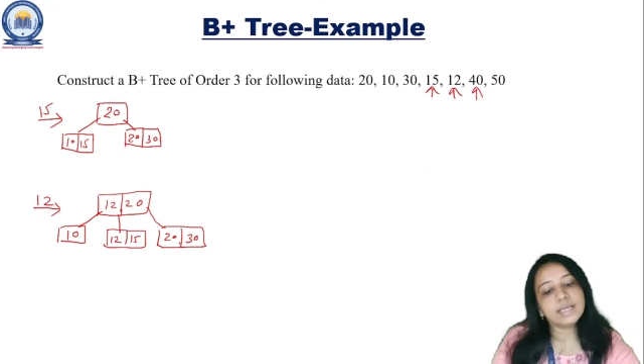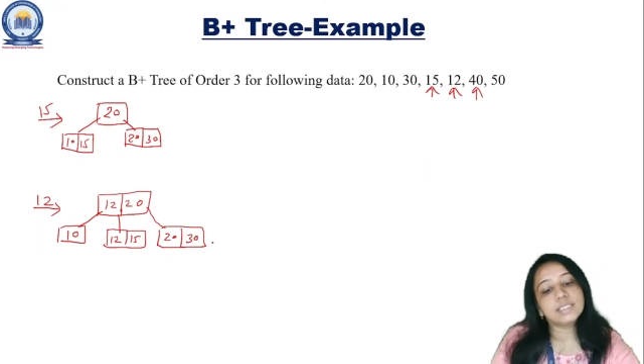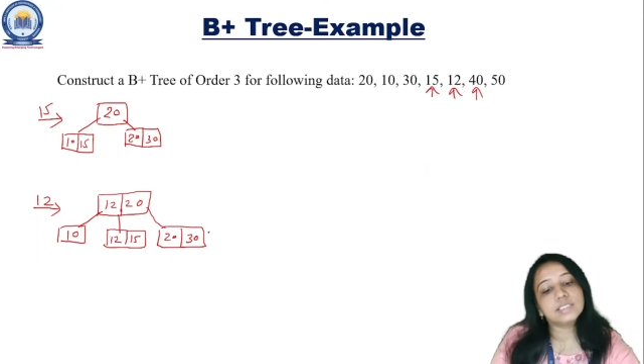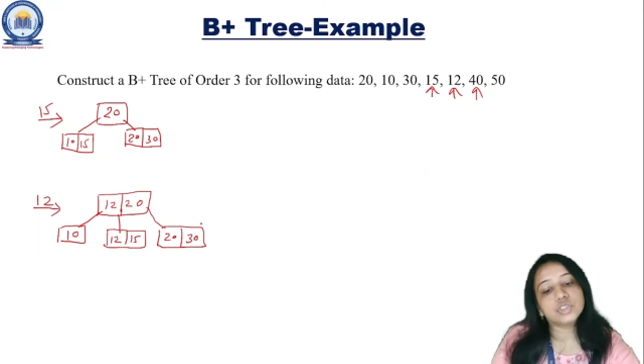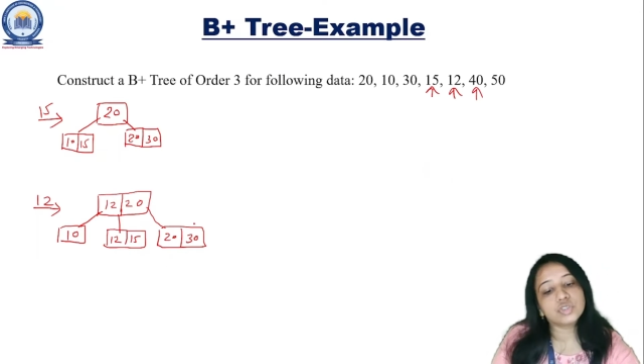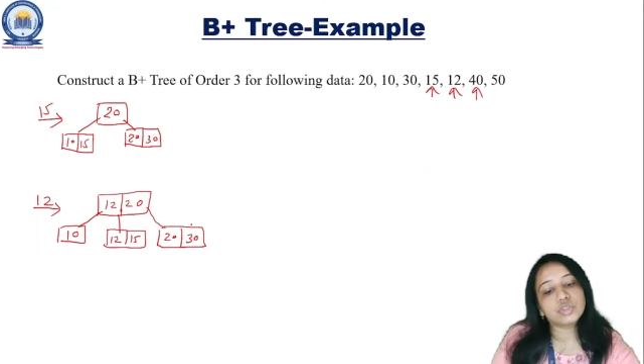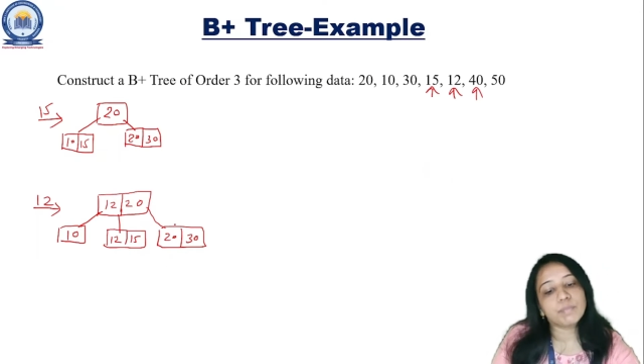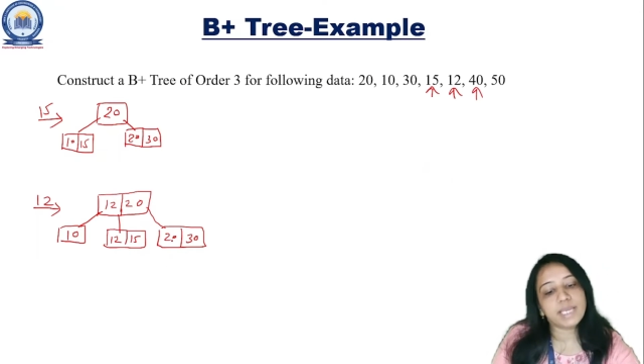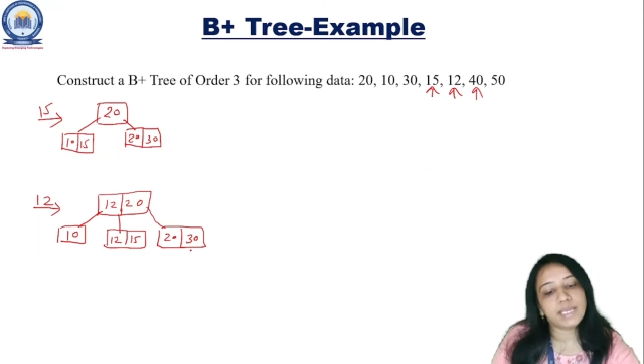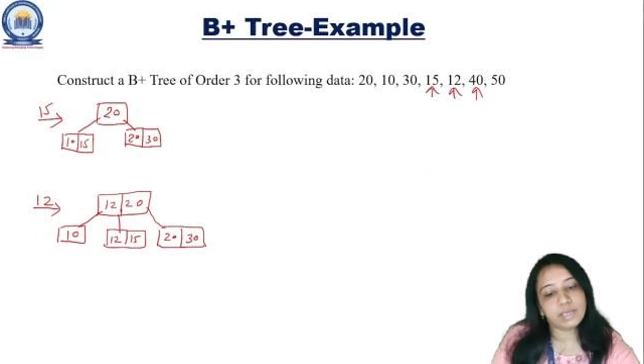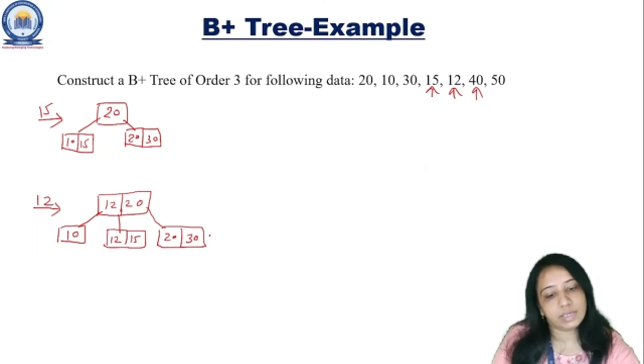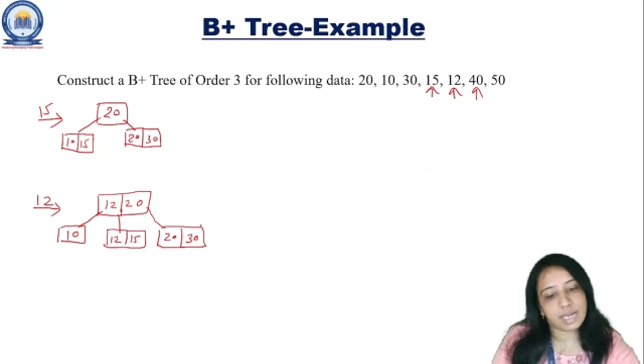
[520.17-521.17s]
It should be
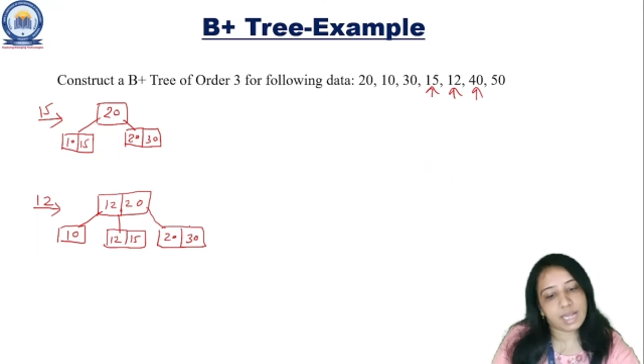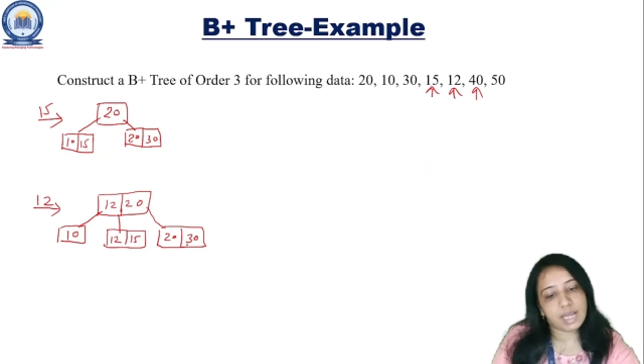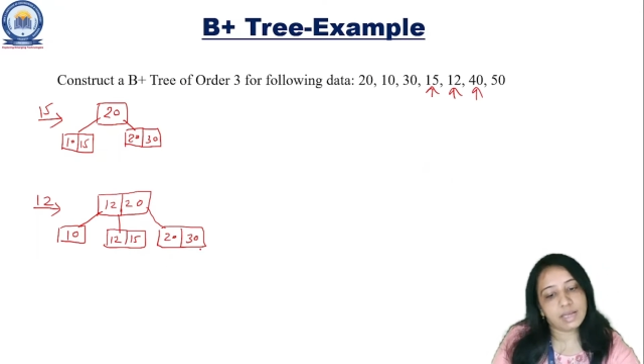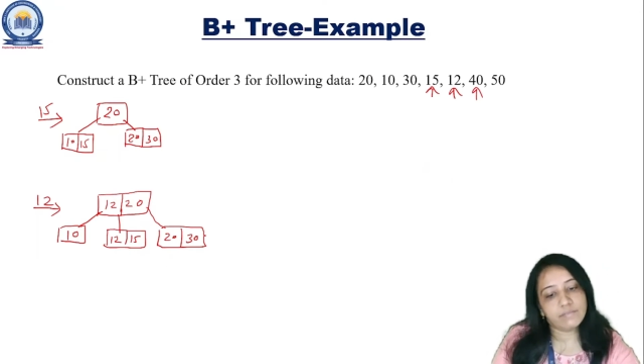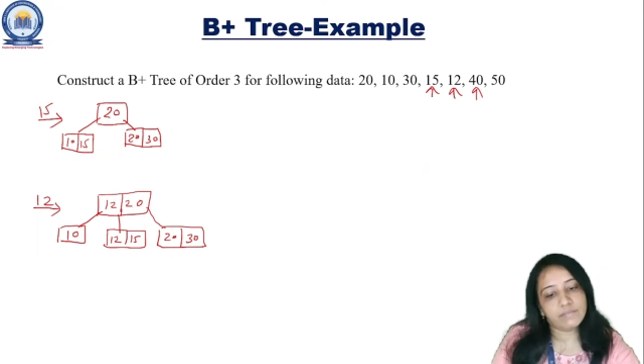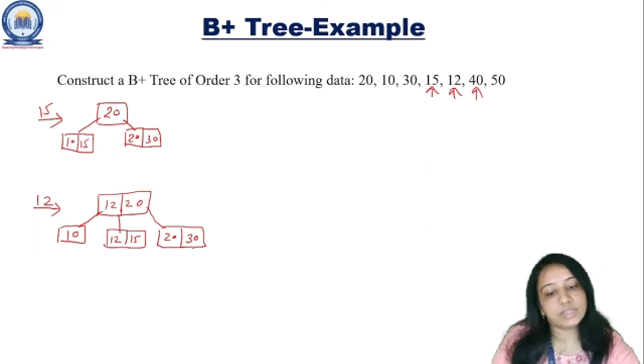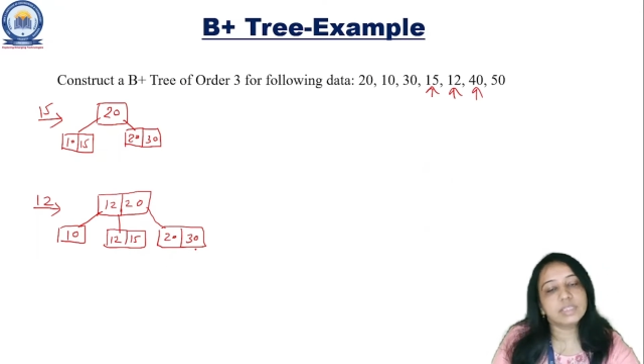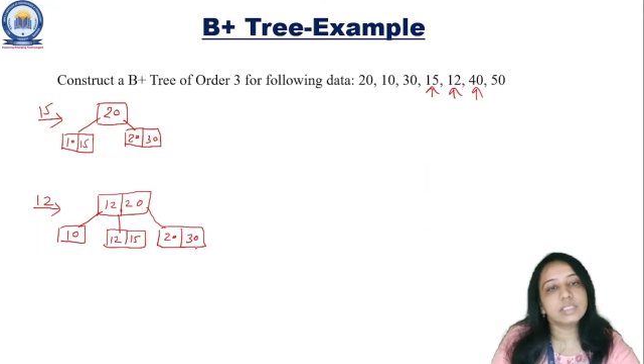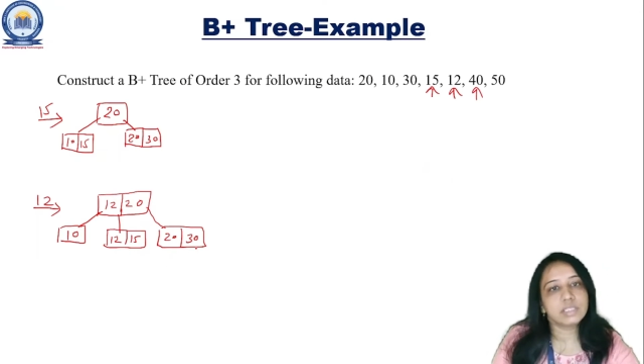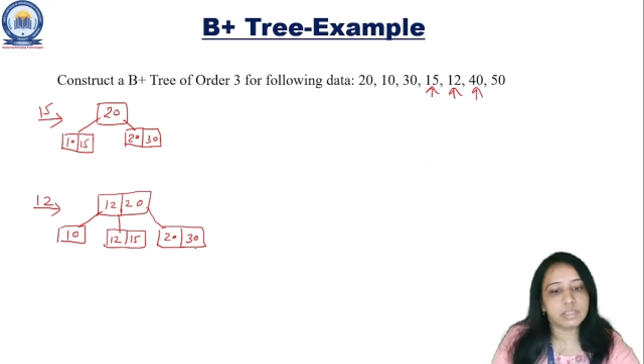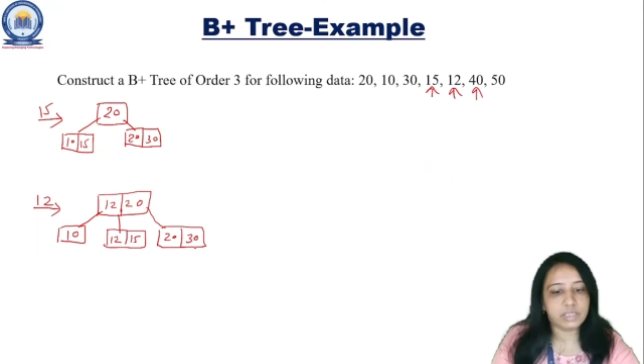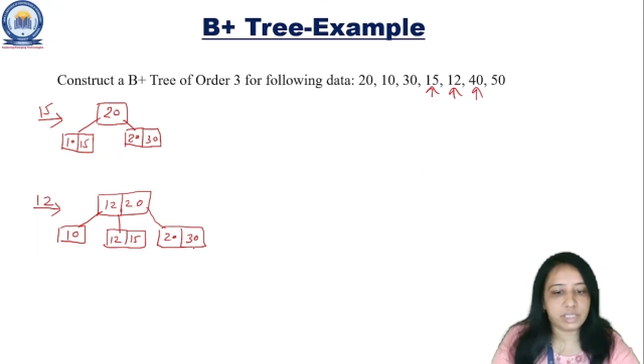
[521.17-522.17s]
here with the
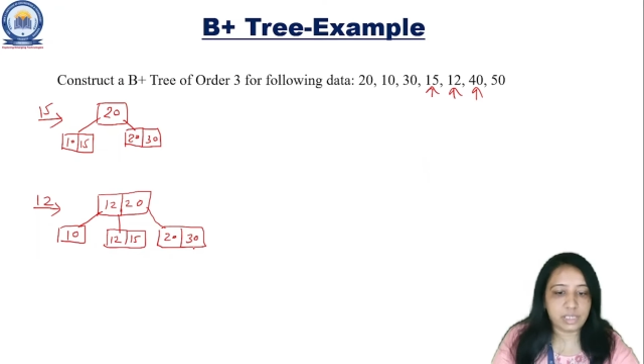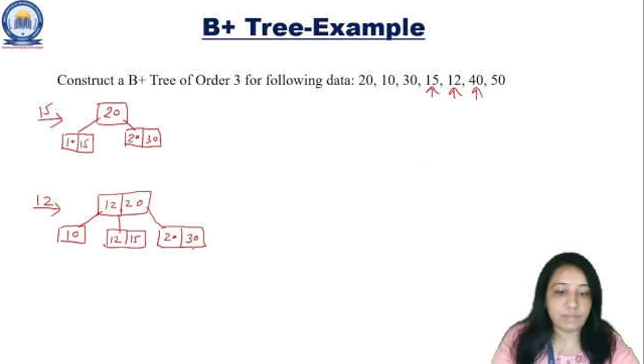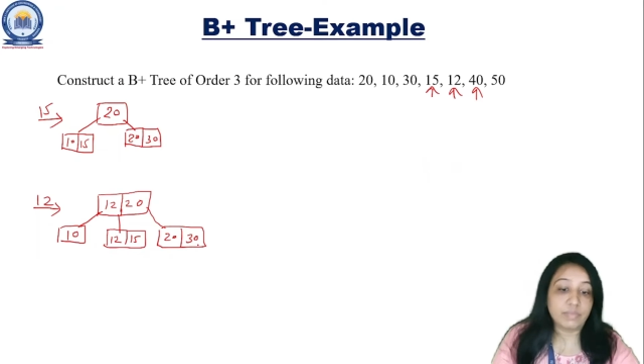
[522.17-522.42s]
30.